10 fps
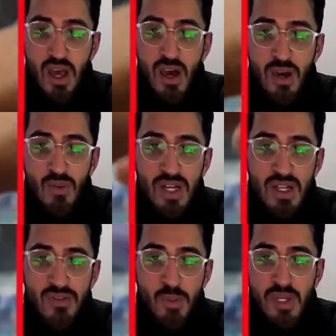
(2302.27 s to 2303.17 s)
oh, well,
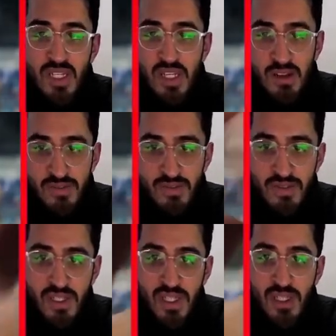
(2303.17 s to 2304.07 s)
I've opened enough.
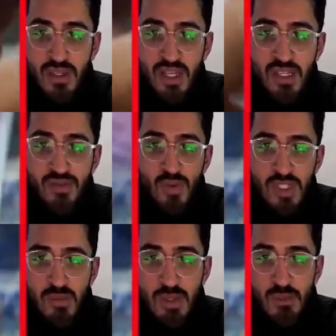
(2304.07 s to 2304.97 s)
Thank you for
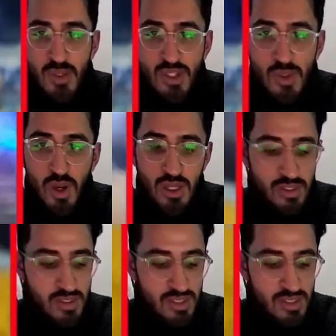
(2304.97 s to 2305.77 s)
watching me pull two holos.